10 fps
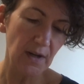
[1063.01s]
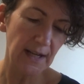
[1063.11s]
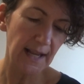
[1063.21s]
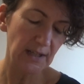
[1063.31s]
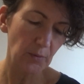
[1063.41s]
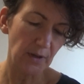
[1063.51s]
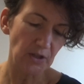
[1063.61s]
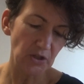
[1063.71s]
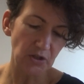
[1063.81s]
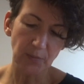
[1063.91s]

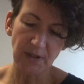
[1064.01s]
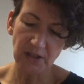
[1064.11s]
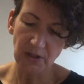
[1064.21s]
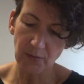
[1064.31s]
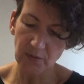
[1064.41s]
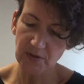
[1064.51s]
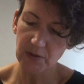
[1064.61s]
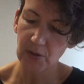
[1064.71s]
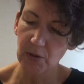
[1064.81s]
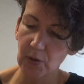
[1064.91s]
language do we use
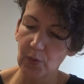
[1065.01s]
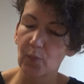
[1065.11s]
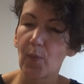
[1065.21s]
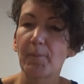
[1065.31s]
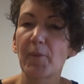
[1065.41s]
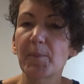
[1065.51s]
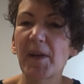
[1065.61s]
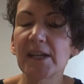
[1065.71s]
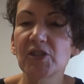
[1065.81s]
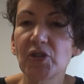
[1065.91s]
when we
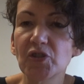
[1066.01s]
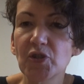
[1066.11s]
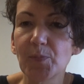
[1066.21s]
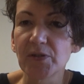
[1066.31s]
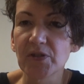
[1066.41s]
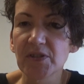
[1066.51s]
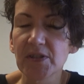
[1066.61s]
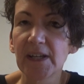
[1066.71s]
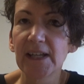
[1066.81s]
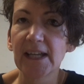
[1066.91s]
make judgments.